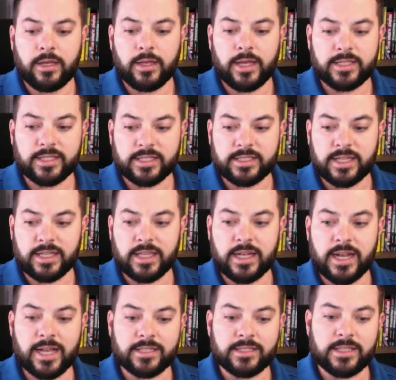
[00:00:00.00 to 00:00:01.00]
as I said, the
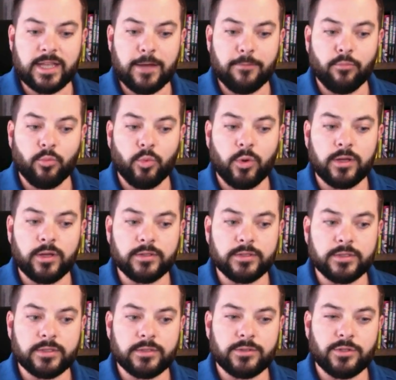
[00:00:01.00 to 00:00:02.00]
next step
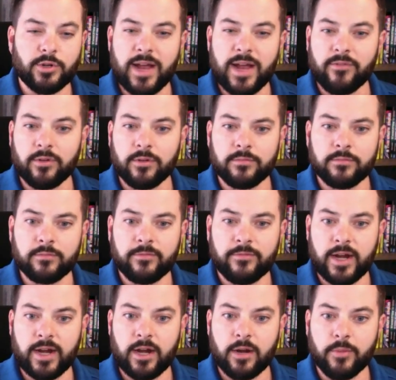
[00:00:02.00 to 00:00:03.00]
was travel
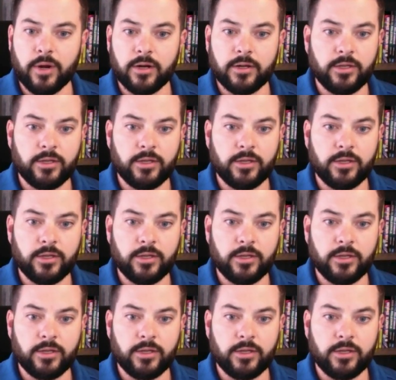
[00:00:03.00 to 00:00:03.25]
for Aramark.